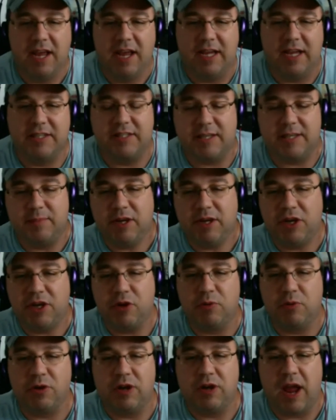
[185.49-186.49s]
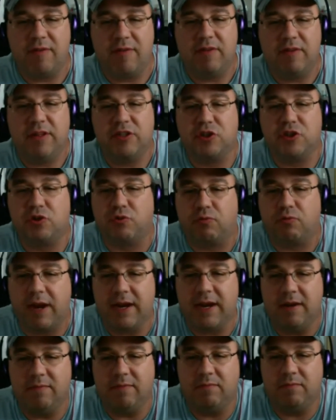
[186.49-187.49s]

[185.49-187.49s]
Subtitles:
it seemed like you were having this great